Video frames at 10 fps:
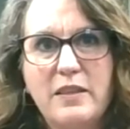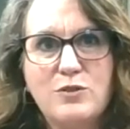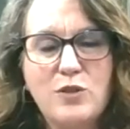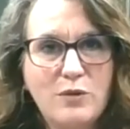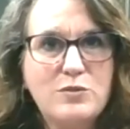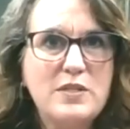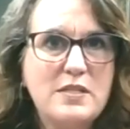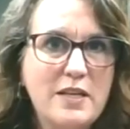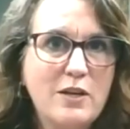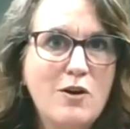there's also this
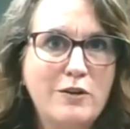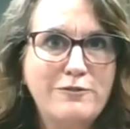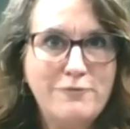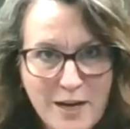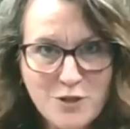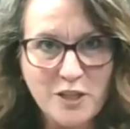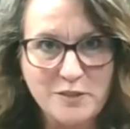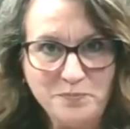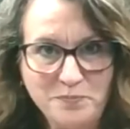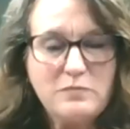thing called fascia,
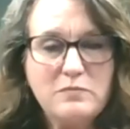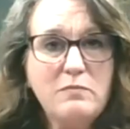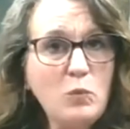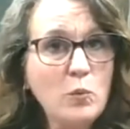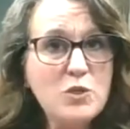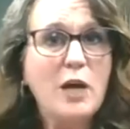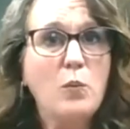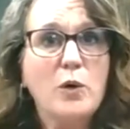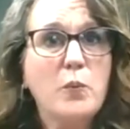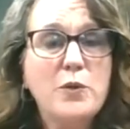which I
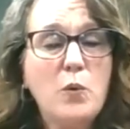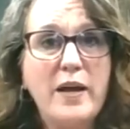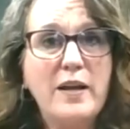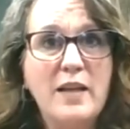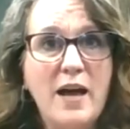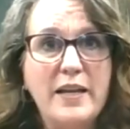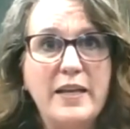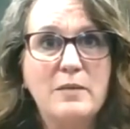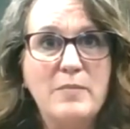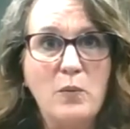work with quite a lot
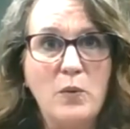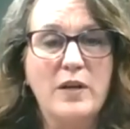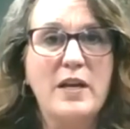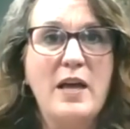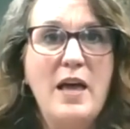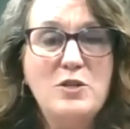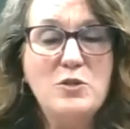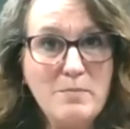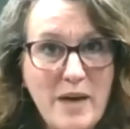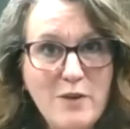in my work
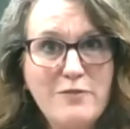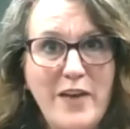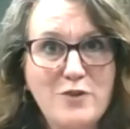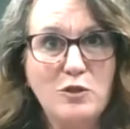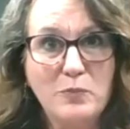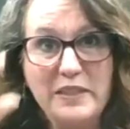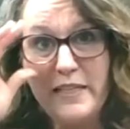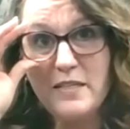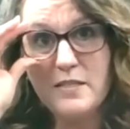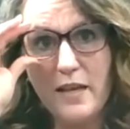doing myofascial
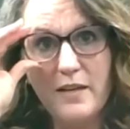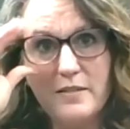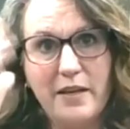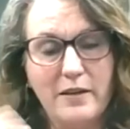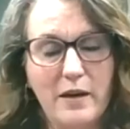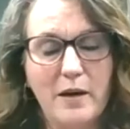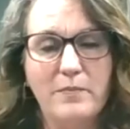release as a